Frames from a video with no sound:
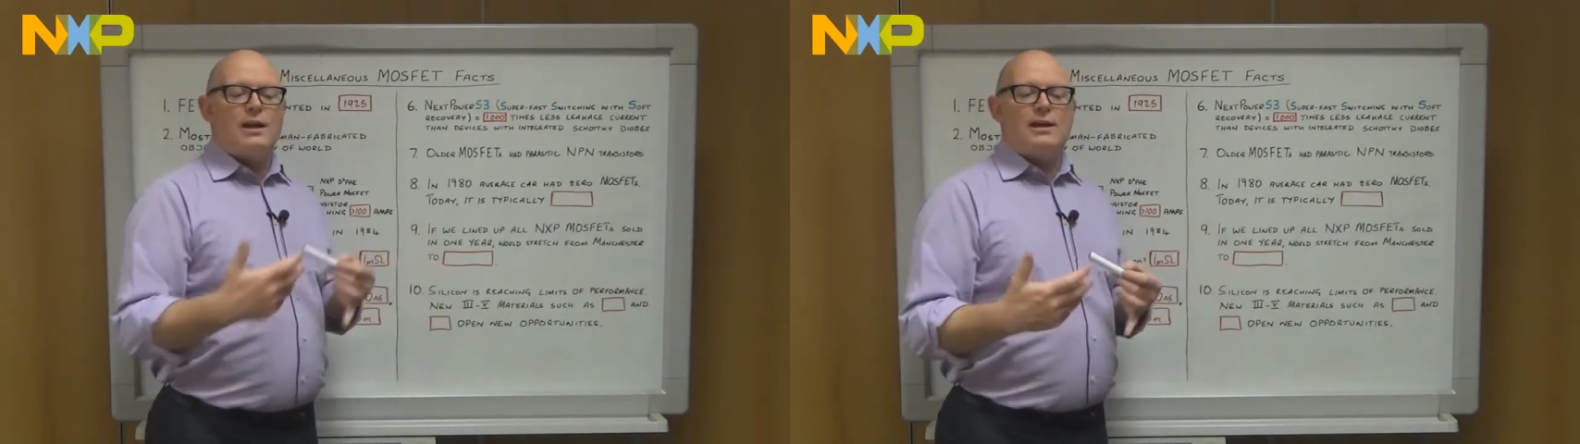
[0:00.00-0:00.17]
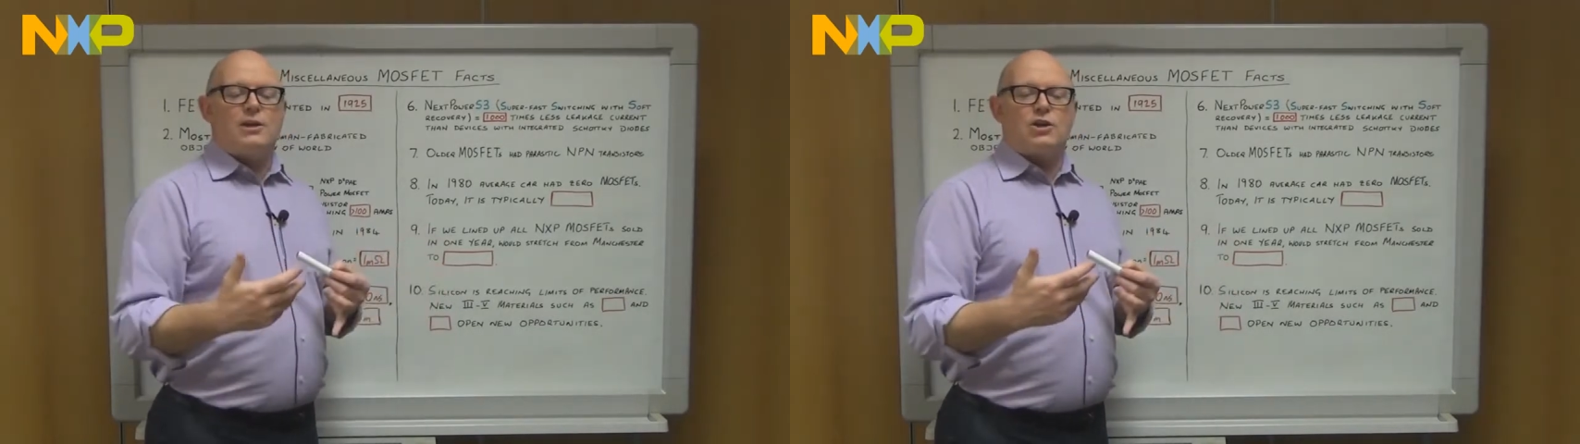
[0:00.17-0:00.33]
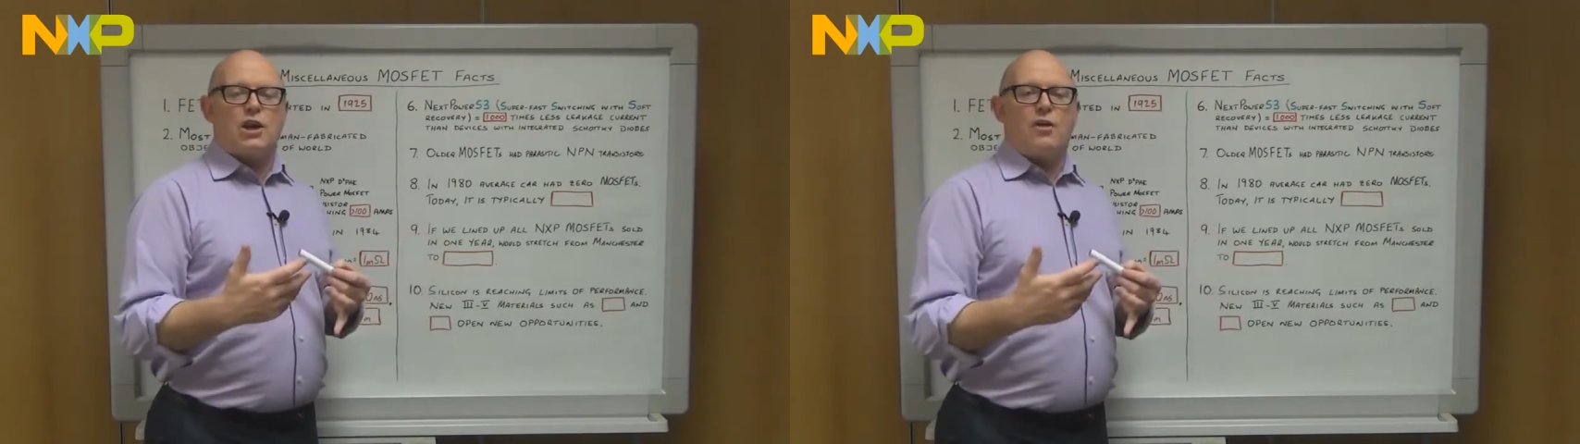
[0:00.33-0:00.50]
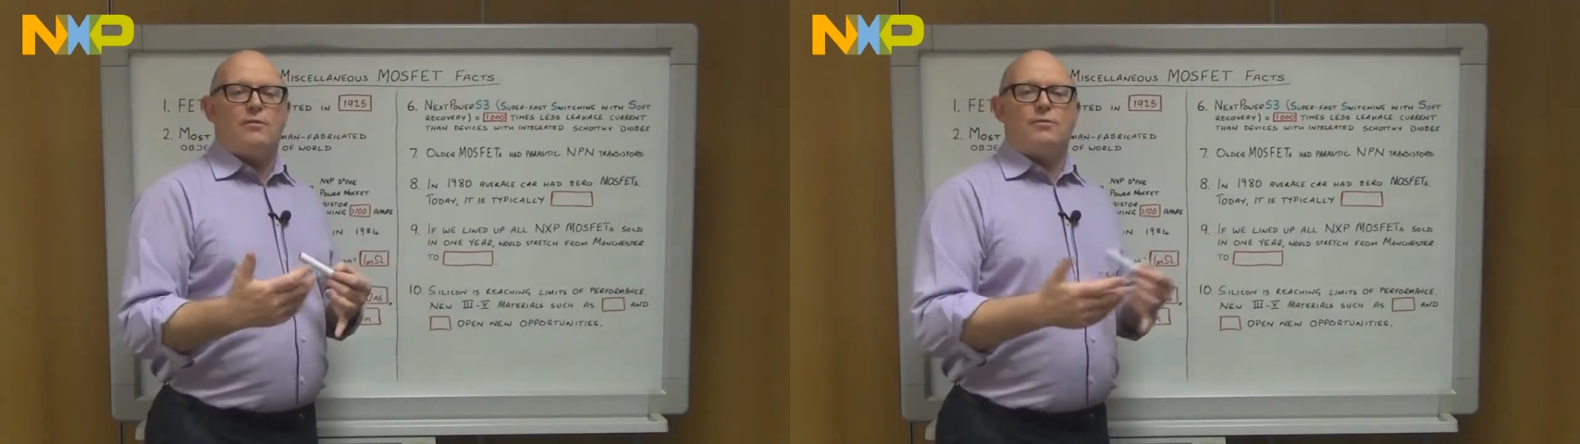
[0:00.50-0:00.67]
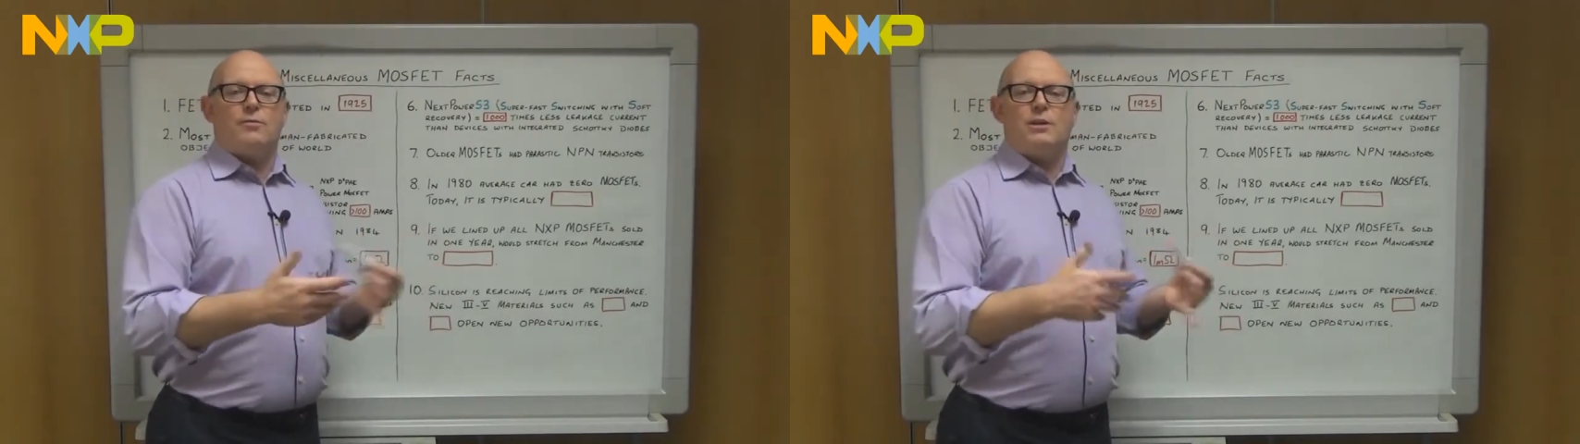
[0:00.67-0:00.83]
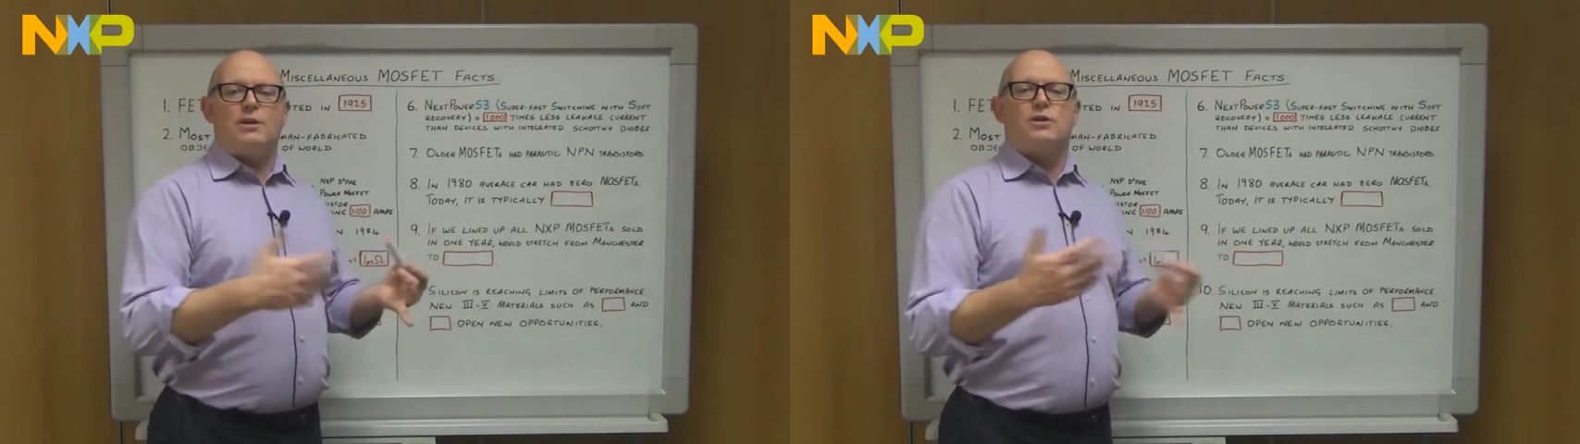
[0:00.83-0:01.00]
leakage current
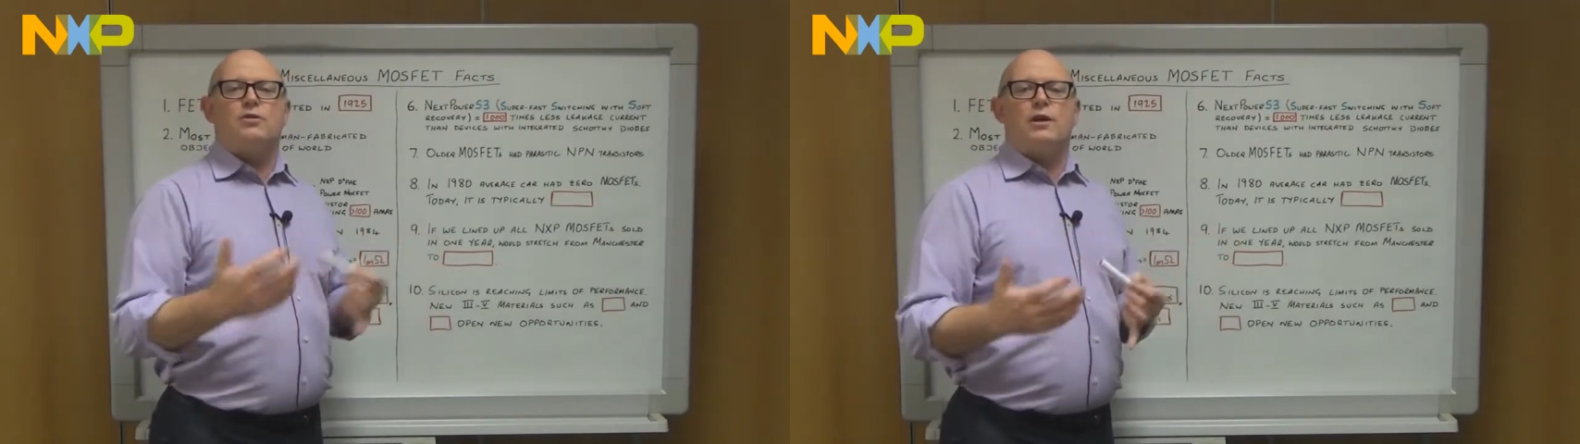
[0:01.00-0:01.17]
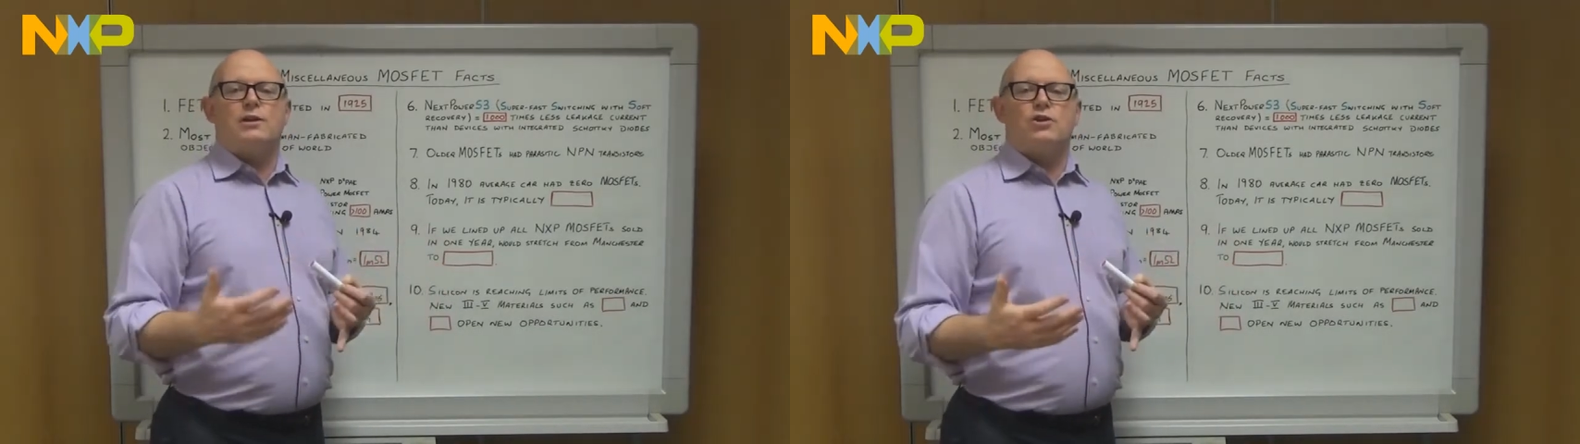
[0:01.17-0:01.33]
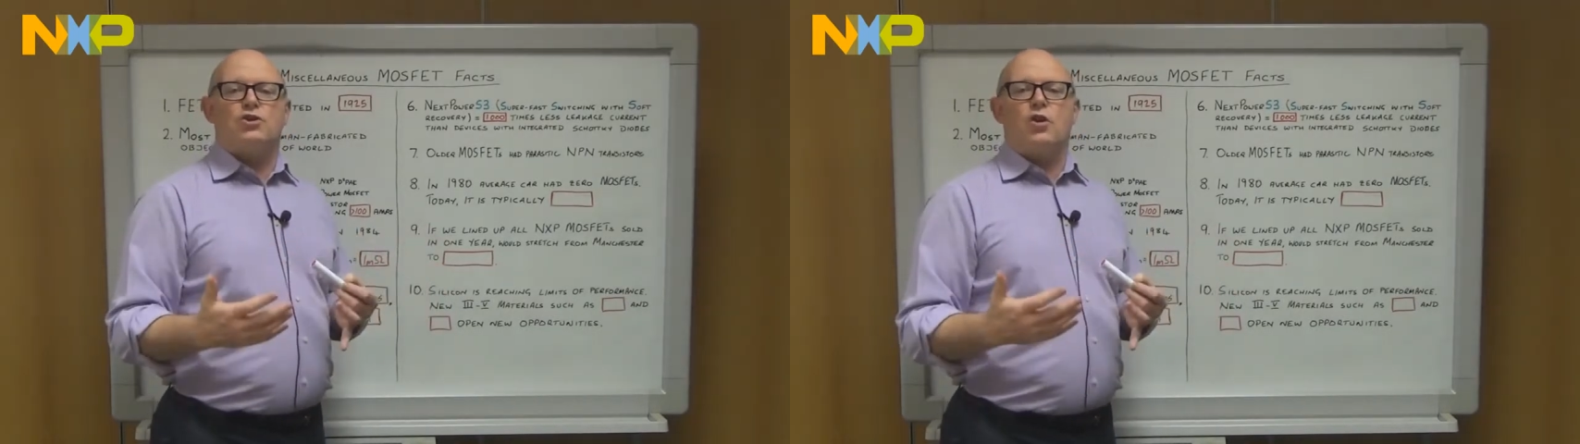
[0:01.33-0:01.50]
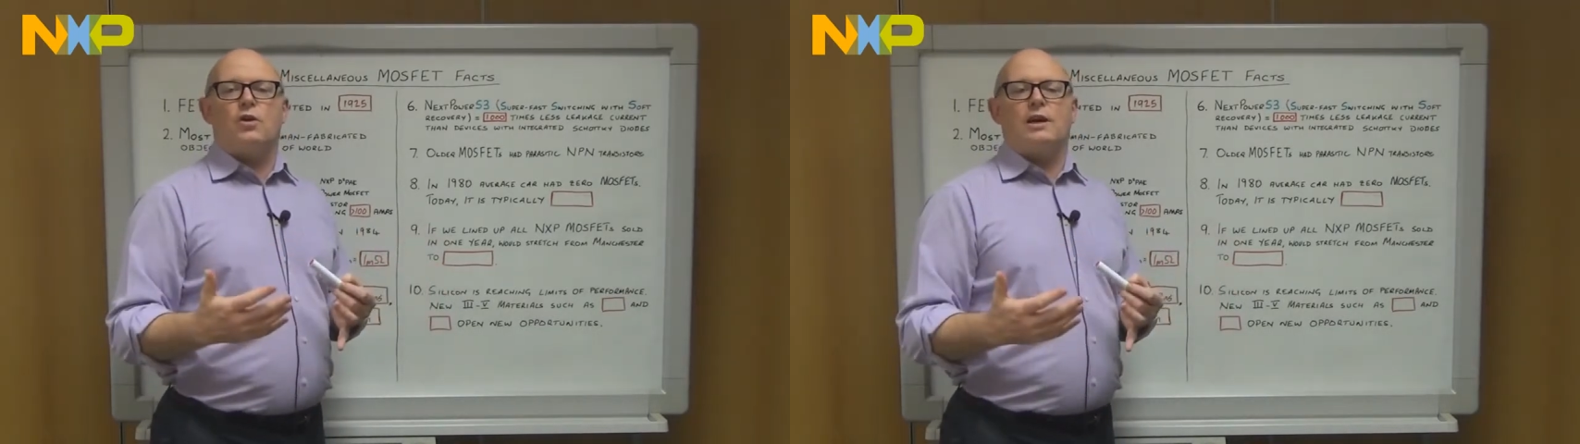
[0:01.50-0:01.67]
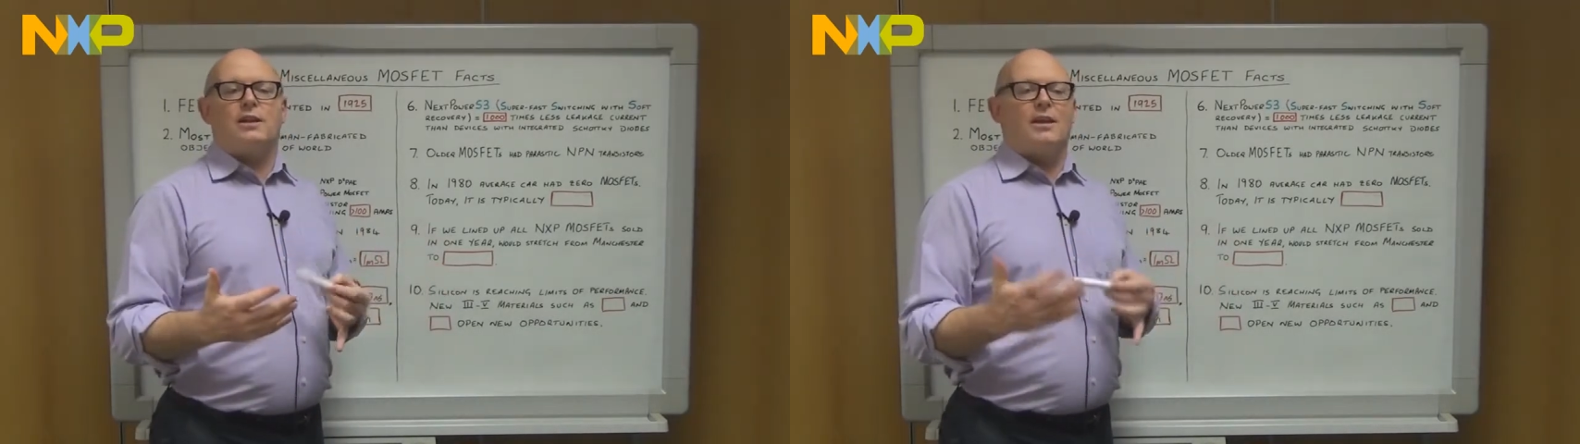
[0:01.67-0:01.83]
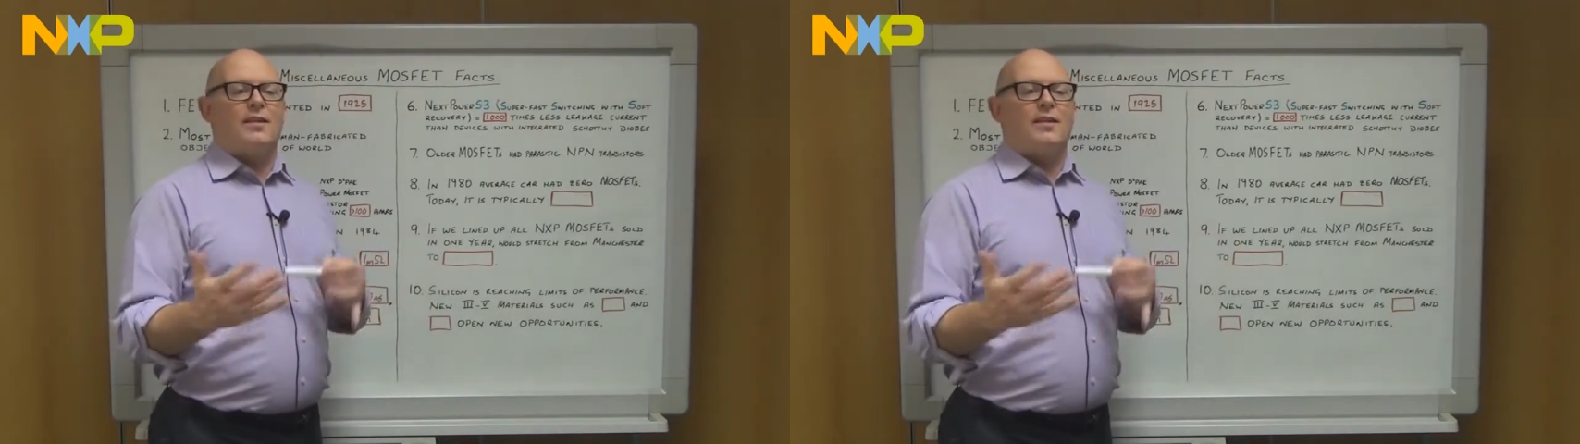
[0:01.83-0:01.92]
from the integrated Schottky,